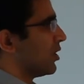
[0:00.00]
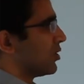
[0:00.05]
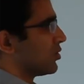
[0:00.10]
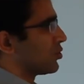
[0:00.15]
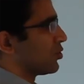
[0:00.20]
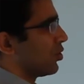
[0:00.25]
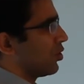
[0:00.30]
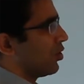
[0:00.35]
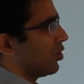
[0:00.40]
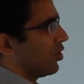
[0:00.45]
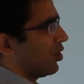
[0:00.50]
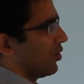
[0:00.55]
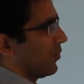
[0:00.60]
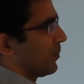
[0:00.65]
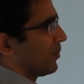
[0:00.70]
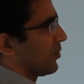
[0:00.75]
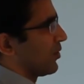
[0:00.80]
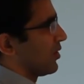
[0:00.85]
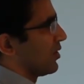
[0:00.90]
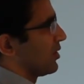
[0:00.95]

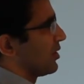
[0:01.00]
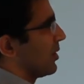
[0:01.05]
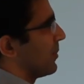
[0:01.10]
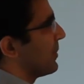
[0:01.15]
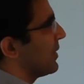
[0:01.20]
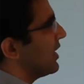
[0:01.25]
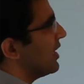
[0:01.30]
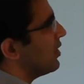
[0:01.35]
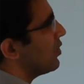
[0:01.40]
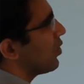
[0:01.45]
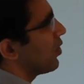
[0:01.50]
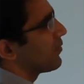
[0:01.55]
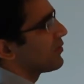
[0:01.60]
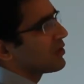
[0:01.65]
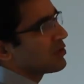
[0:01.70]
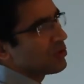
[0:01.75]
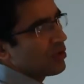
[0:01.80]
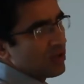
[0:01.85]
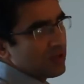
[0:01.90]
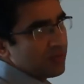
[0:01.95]
So the mean of
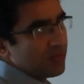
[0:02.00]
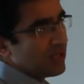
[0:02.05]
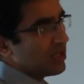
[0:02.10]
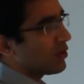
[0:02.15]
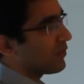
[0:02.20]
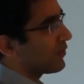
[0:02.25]
this, mean